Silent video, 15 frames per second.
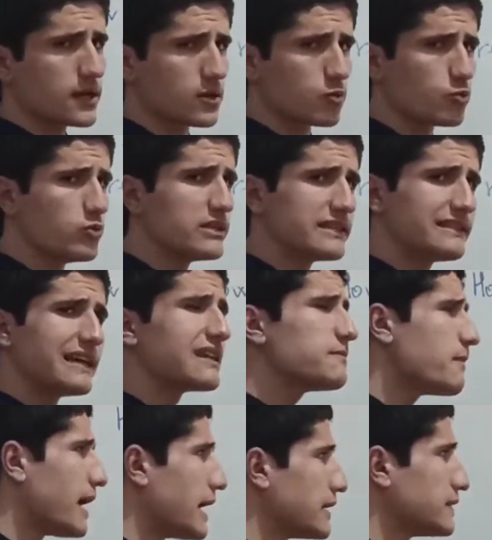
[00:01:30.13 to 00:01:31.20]
with that
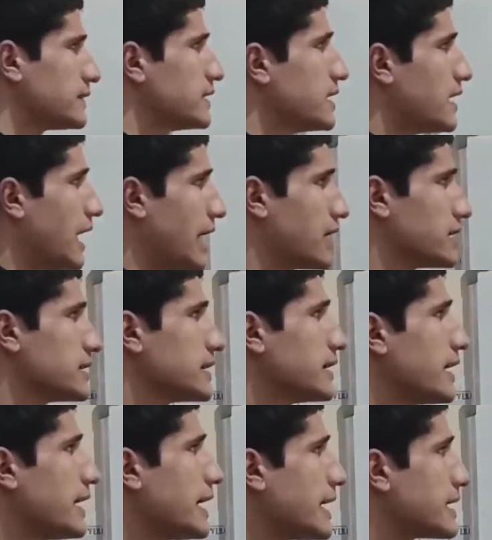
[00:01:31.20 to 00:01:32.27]
mind, I
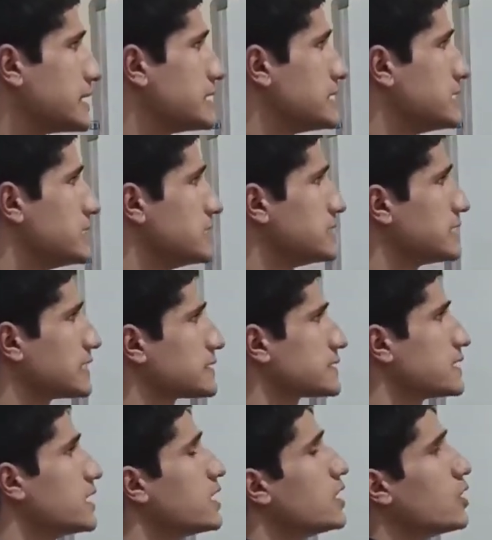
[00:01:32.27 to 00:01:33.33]
just
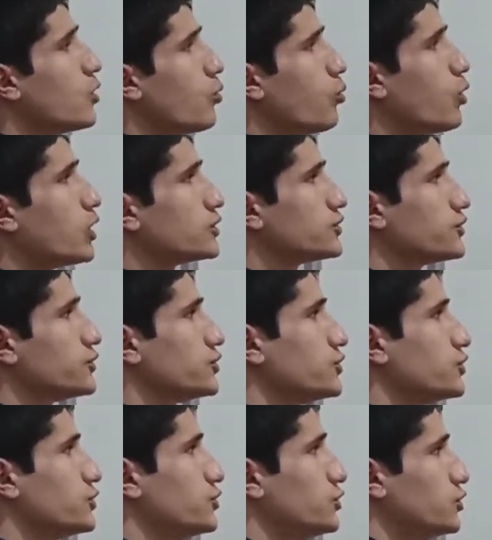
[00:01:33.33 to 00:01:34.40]
want
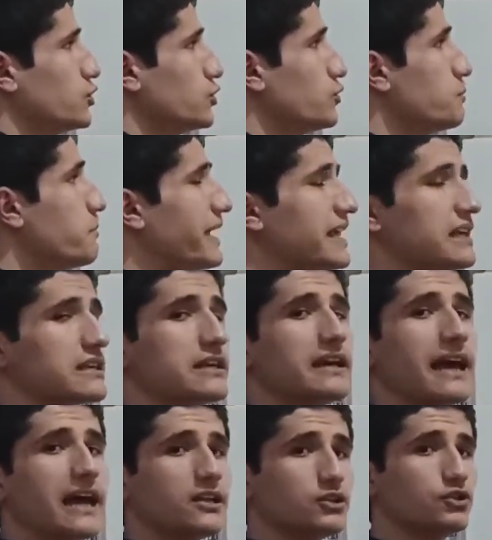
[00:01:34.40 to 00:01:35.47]
to make
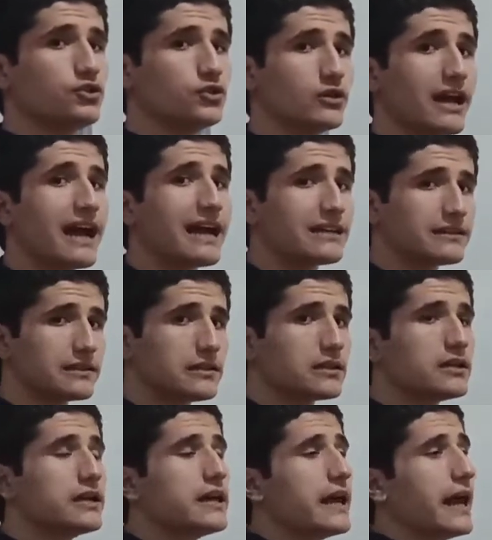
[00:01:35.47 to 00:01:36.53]
and to handle
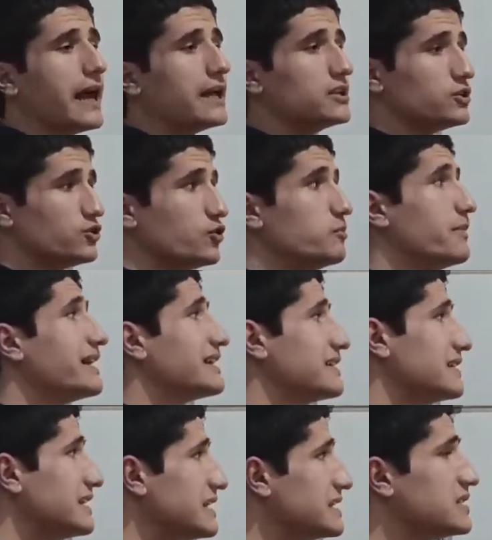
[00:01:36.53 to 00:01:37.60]
and to make it
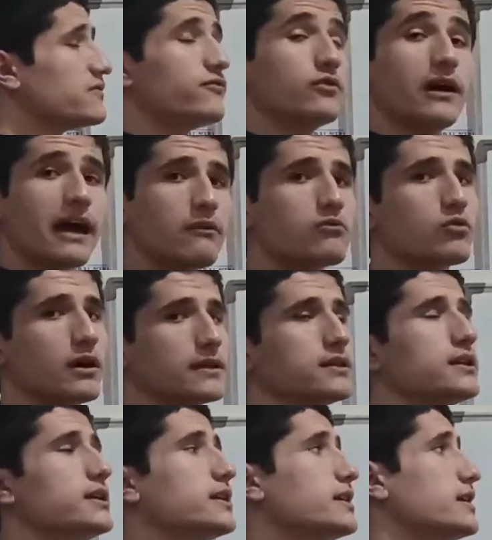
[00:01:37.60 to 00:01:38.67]
easy for everyone.
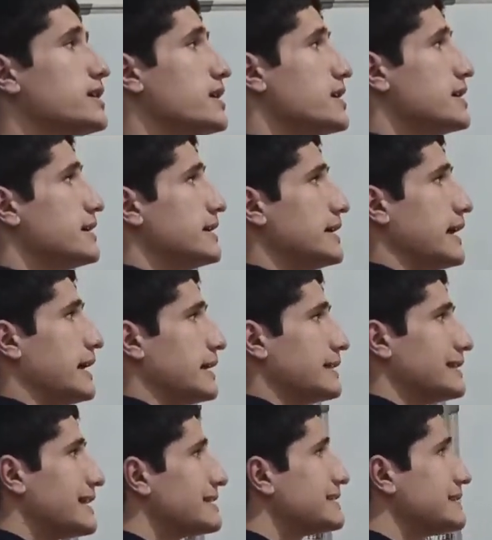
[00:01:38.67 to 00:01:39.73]

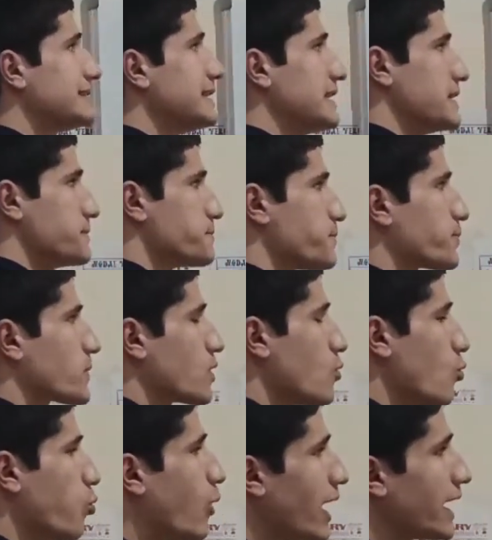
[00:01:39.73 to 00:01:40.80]
Let's see,
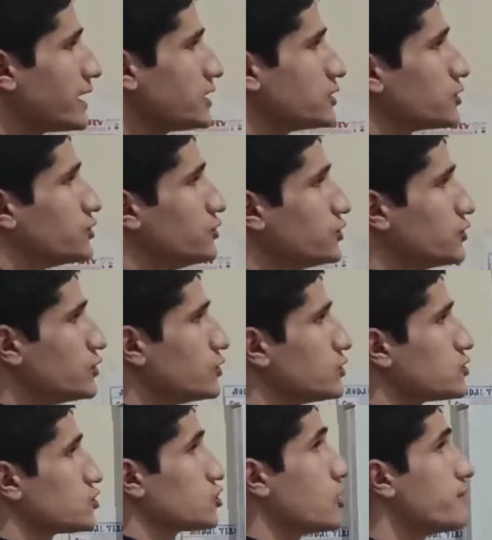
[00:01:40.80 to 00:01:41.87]
why do
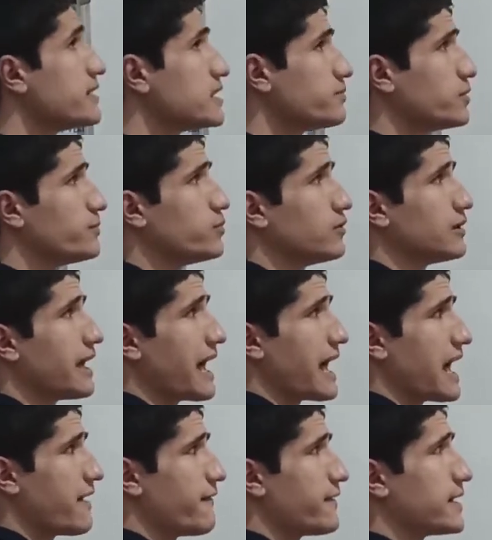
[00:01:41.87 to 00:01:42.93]
so many people
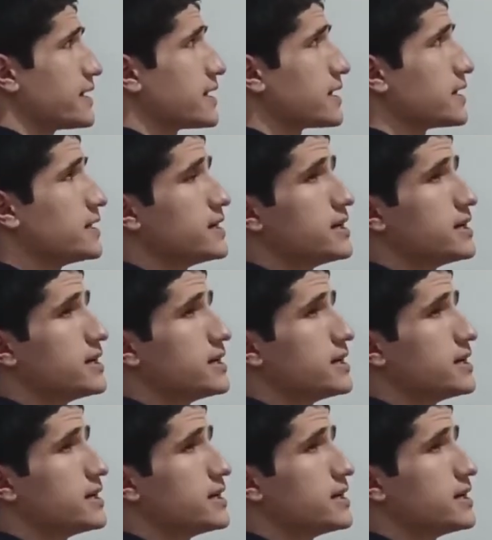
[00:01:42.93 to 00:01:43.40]
have a